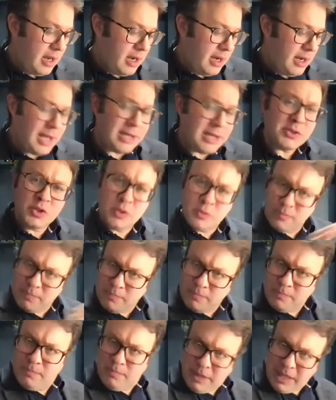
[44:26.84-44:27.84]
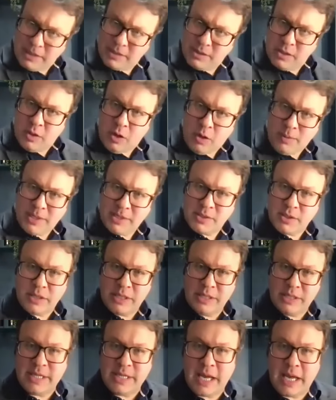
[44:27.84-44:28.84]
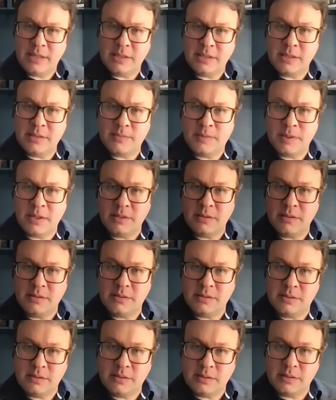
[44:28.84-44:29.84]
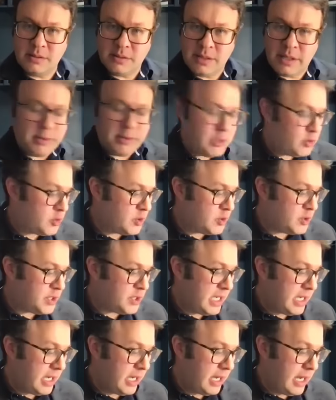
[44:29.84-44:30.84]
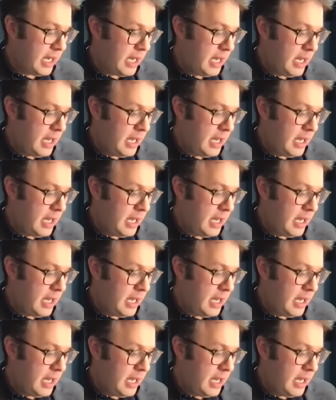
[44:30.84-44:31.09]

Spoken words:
Let's jump back to your comments on intent, because they're interesting.